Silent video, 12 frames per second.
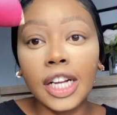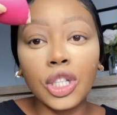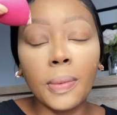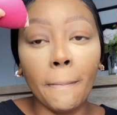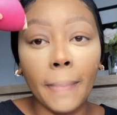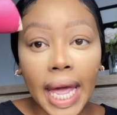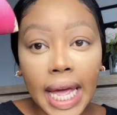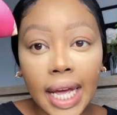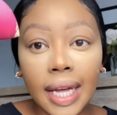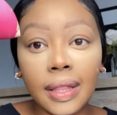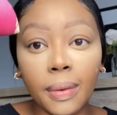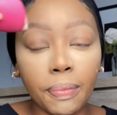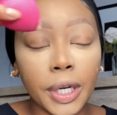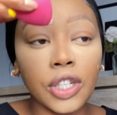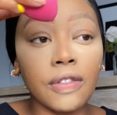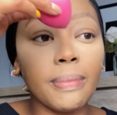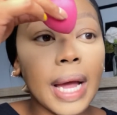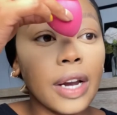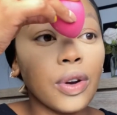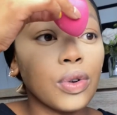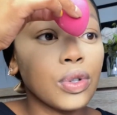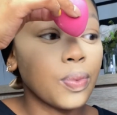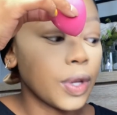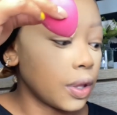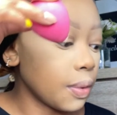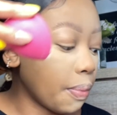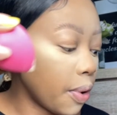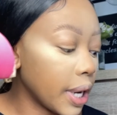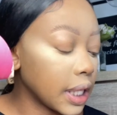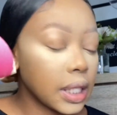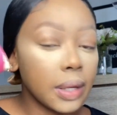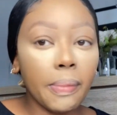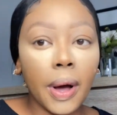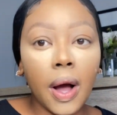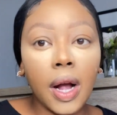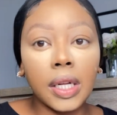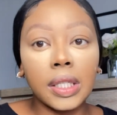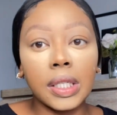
to bake the bridge of my nose with the pointy part.